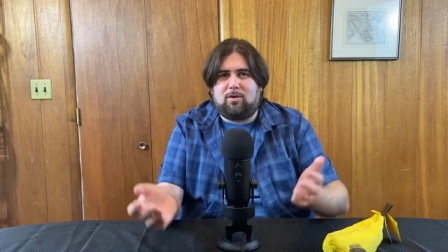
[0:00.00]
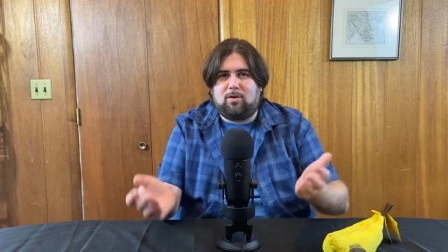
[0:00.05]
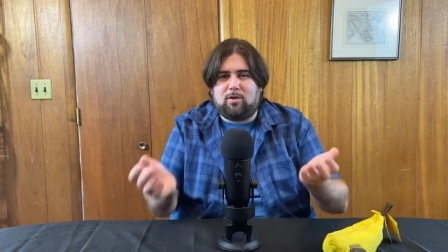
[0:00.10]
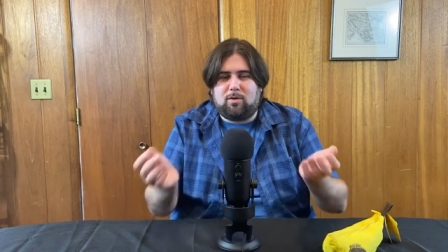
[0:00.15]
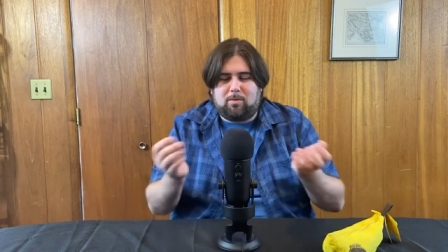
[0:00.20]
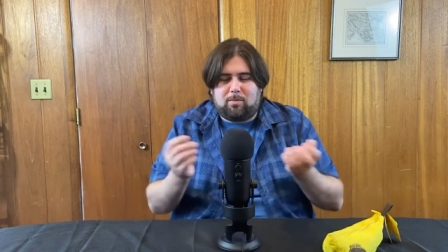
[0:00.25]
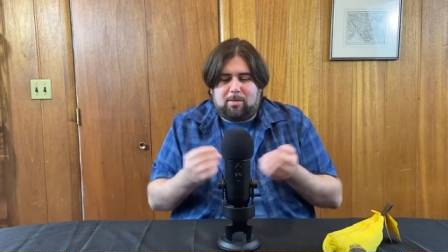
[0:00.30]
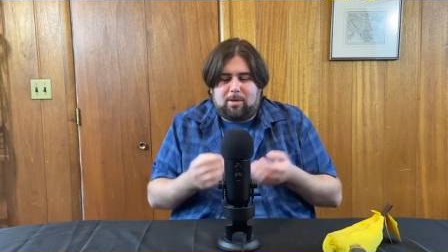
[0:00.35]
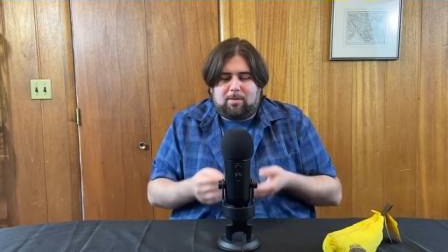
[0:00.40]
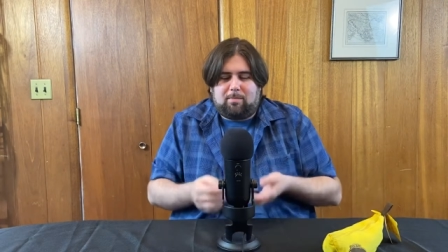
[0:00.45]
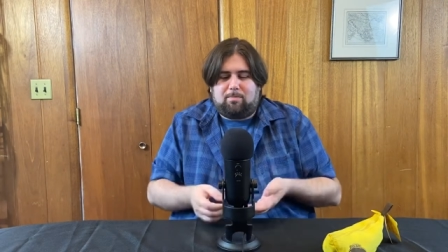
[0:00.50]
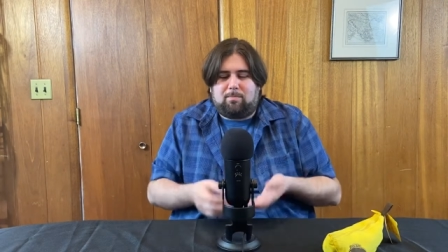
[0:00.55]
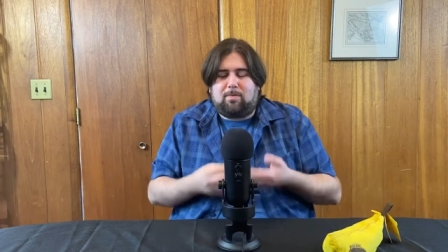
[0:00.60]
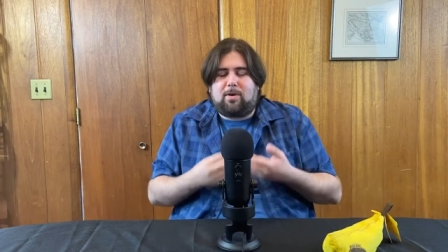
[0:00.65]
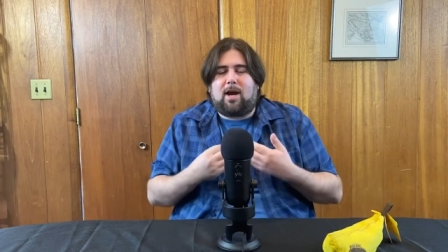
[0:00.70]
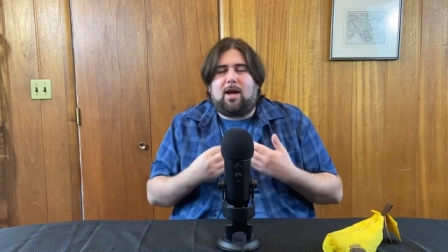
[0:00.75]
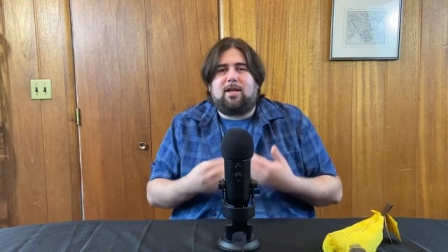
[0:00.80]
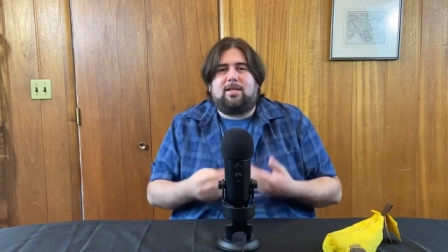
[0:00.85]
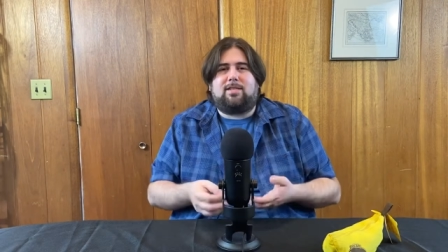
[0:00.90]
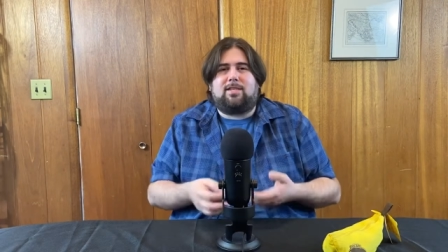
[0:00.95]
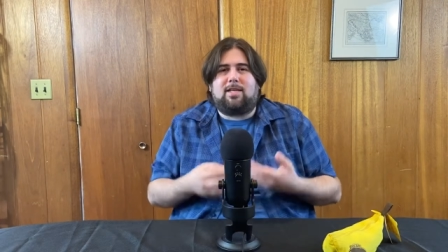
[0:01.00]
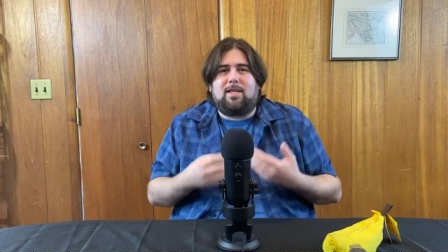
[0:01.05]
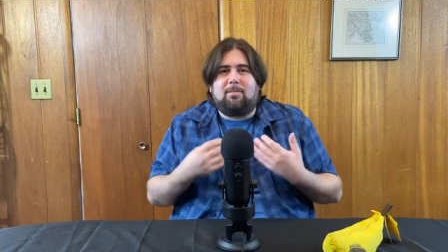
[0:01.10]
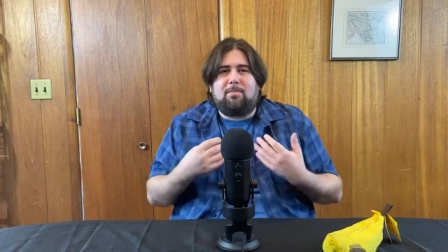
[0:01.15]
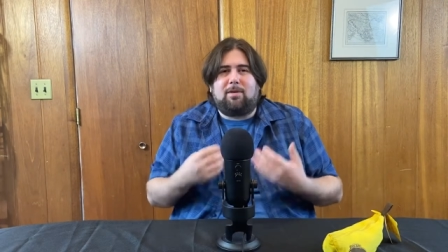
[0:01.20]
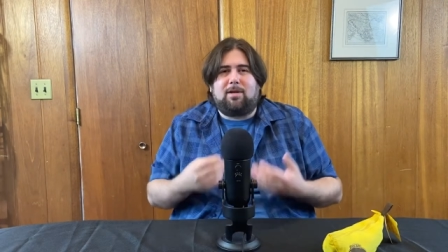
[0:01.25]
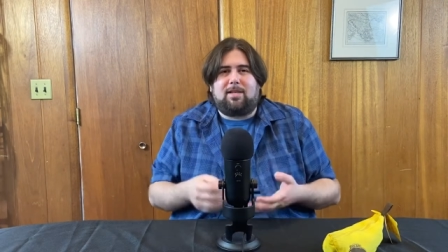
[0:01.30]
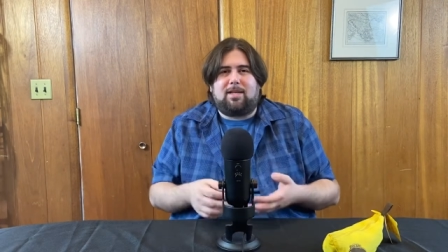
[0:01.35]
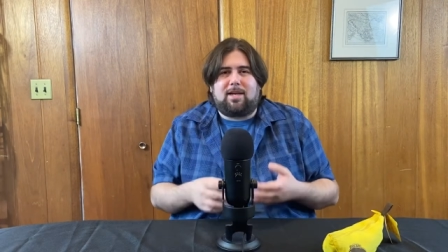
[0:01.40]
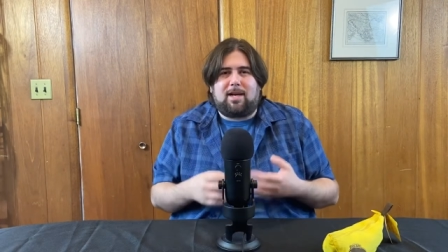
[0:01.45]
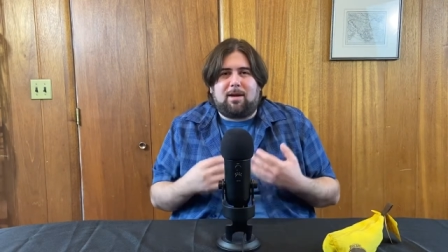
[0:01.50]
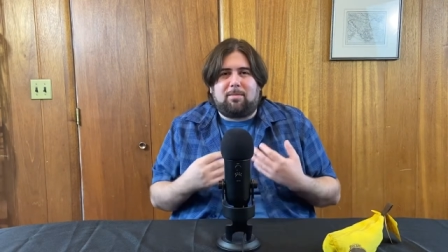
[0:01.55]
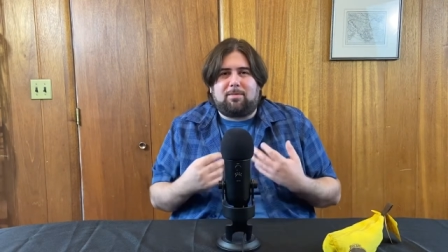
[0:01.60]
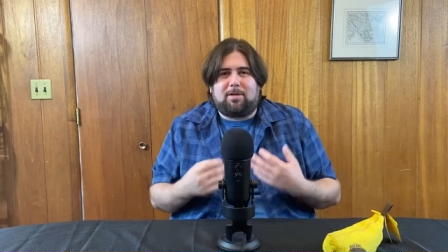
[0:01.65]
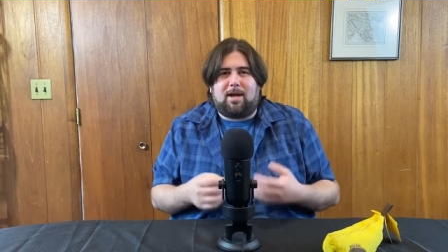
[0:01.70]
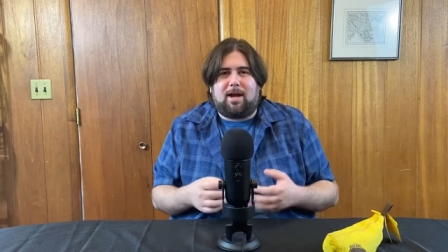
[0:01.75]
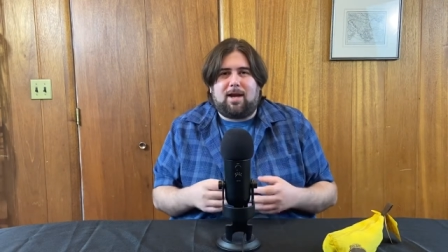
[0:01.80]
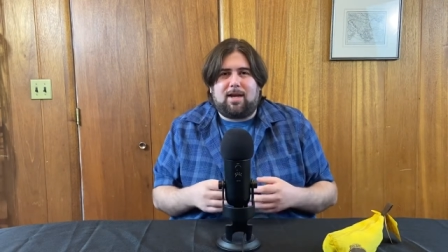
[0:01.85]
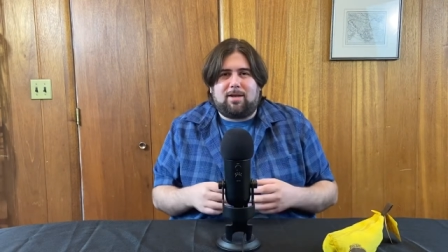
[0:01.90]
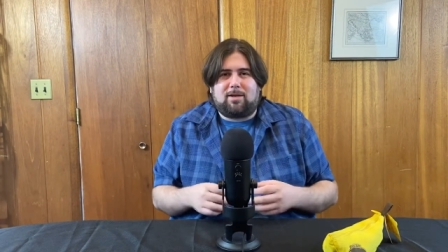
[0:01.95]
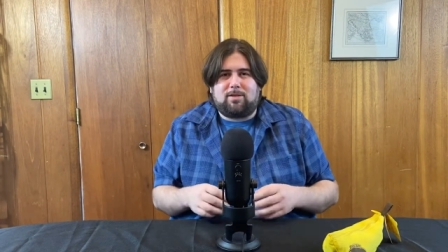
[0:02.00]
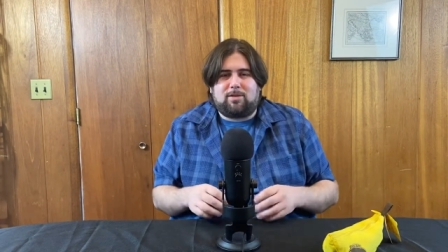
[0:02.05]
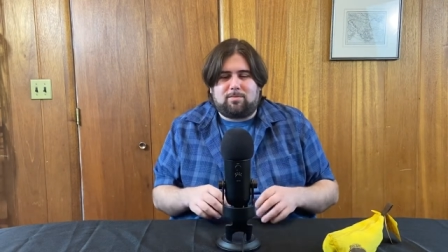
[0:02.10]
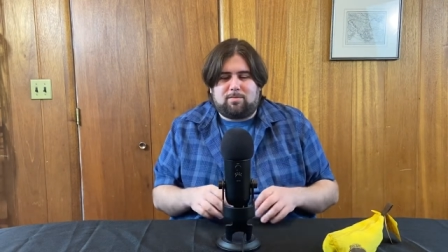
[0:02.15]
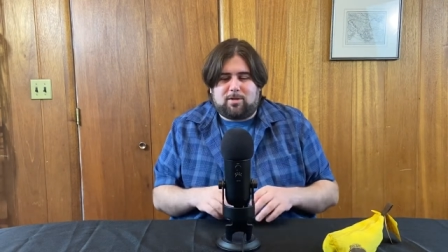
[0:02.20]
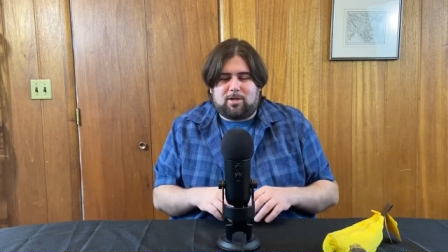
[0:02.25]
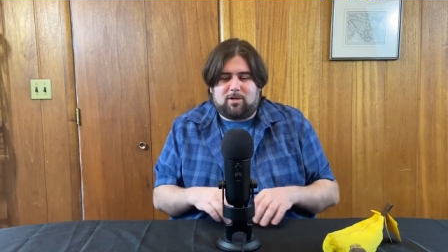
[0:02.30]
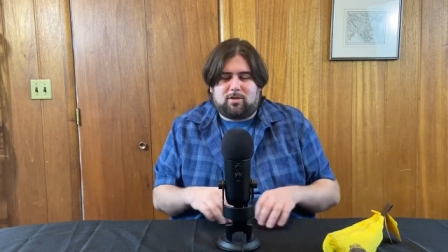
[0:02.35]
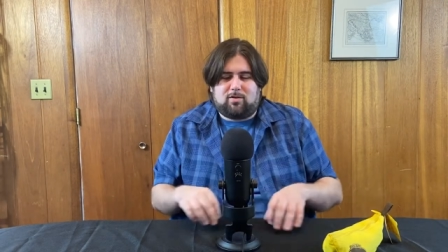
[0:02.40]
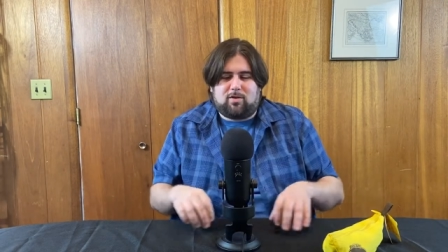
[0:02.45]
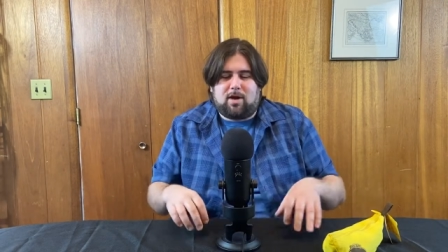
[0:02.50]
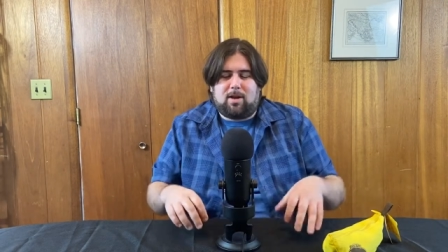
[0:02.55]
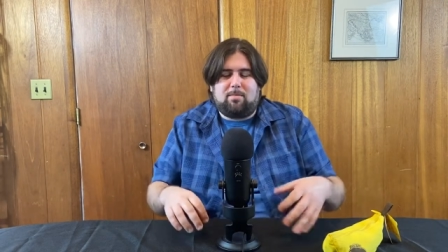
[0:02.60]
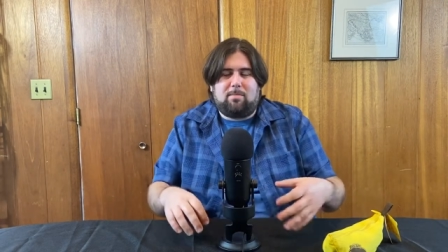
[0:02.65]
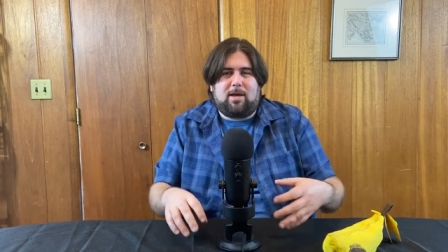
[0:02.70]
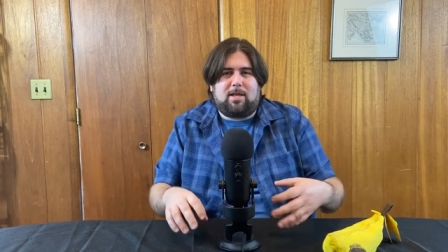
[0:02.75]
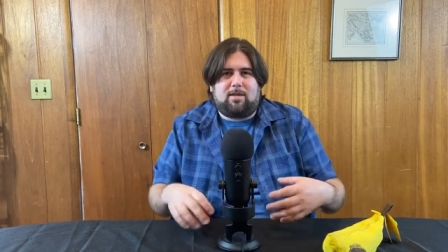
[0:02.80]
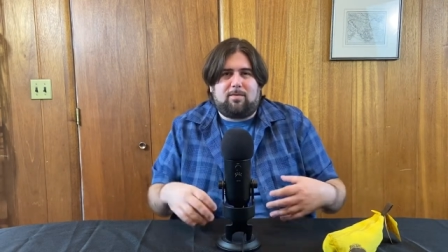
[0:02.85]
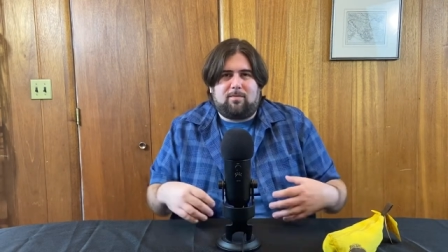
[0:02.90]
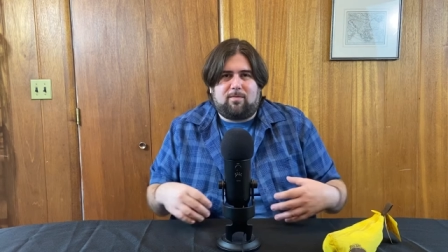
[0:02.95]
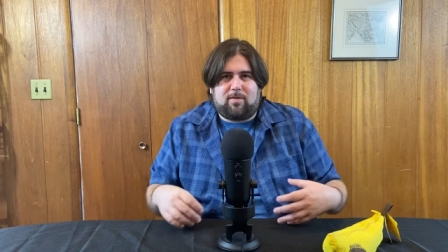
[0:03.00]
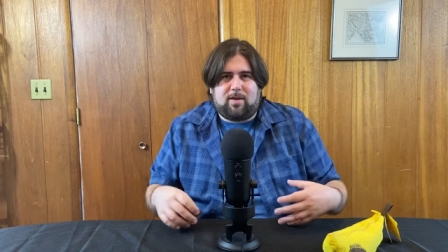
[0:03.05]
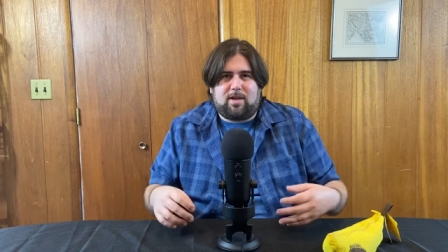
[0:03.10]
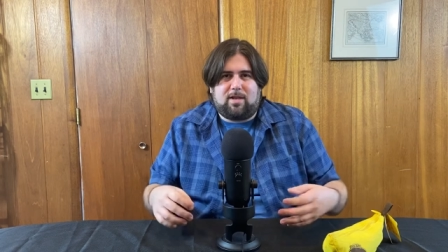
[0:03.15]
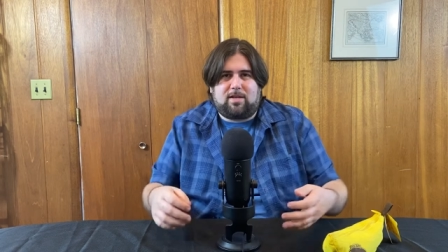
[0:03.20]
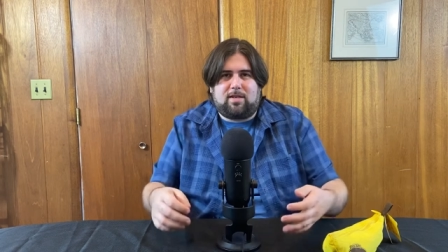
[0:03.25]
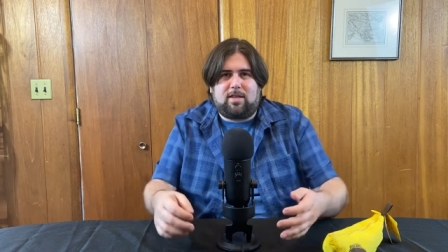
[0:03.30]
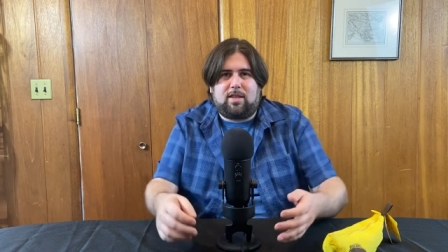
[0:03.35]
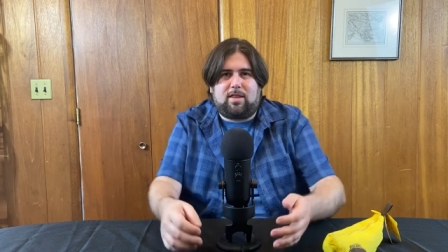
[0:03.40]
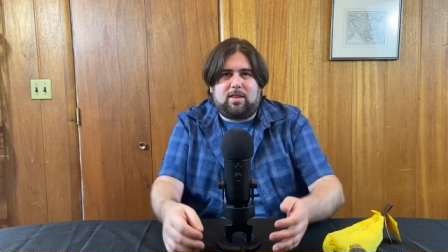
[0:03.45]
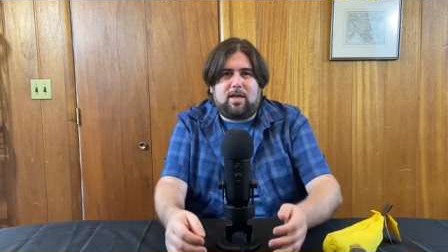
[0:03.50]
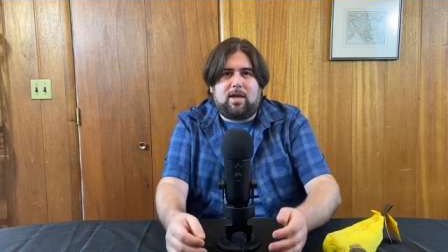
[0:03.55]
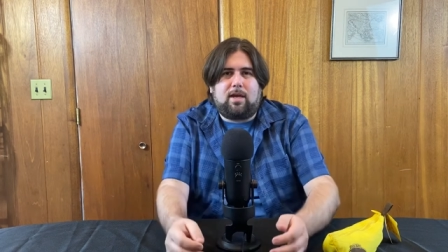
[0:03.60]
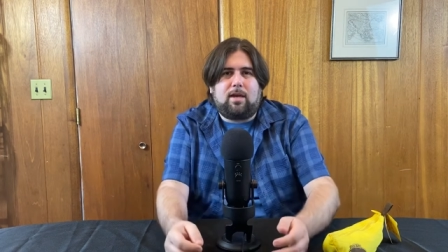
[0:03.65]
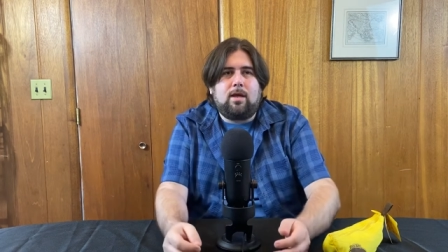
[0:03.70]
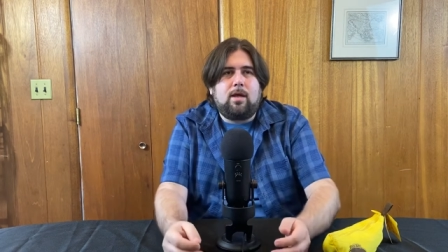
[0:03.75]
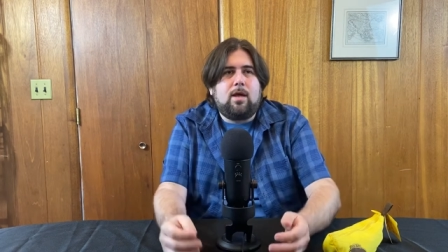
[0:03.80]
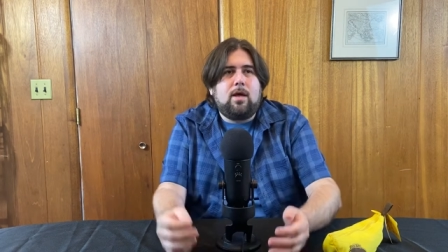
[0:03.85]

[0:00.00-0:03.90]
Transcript: you would be constantly building up tiles to try and make them fit into the thing.